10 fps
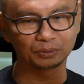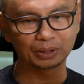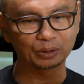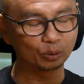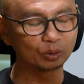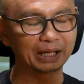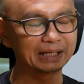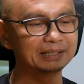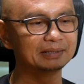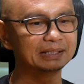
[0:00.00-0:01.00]
on on
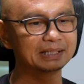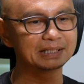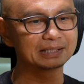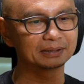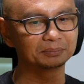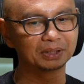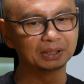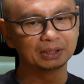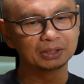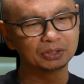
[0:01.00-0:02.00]
any rating system.
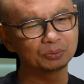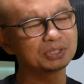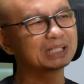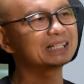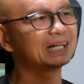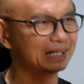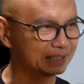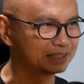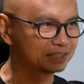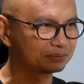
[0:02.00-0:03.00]
So it was just a
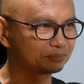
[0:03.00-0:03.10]
hunch.